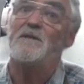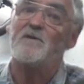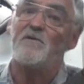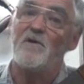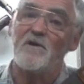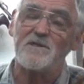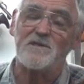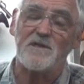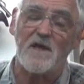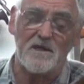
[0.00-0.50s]
the
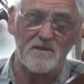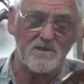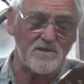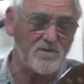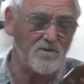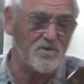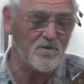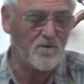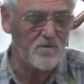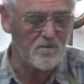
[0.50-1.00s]
crosscut
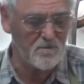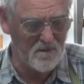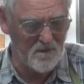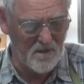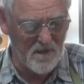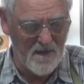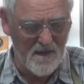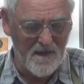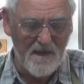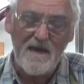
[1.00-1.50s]
saw
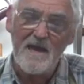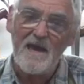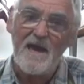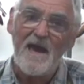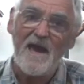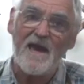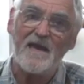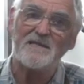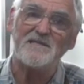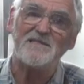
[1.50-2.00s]

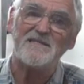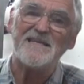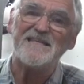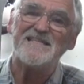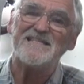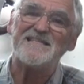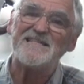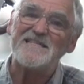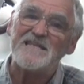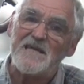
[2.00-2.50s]
has
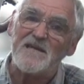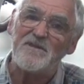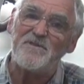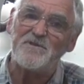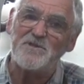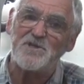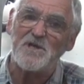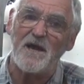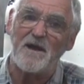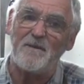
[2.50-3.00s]
its
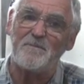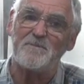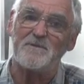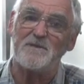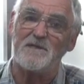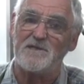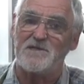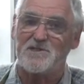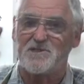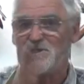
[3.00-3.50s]
teeth
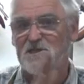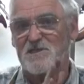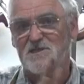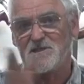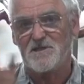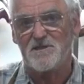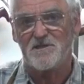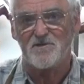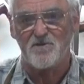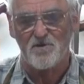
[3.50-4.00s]
sharpened at
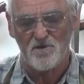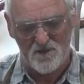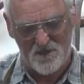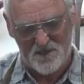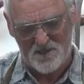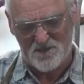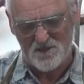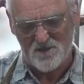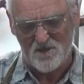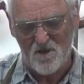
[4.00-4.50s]
60
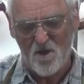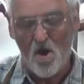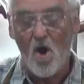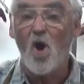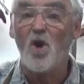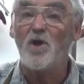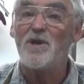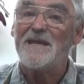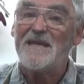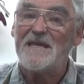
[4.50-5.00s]
degrees
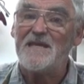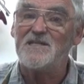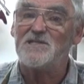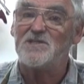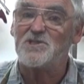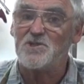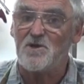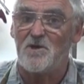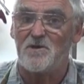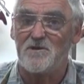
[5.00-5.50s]
on each
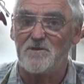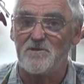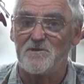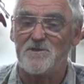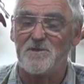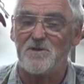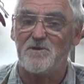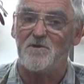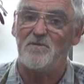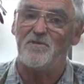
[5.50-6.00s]
side of the
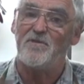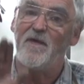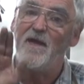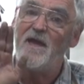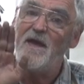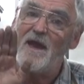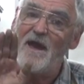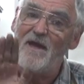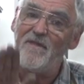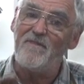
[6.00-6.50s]
tooth.
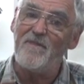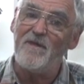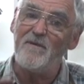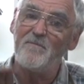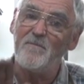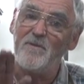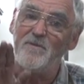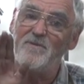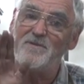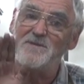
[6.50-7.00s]
And
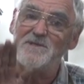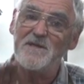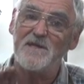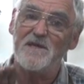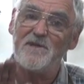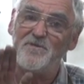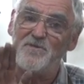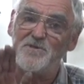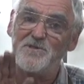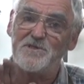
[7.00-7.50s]
then when the
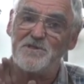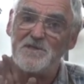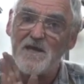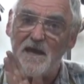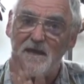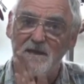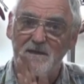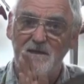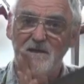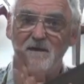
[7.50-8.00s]
teeth are
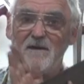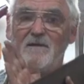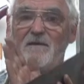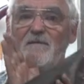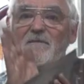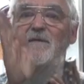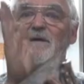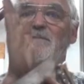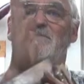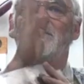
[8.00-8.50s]
set,
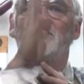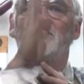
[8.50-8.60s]
that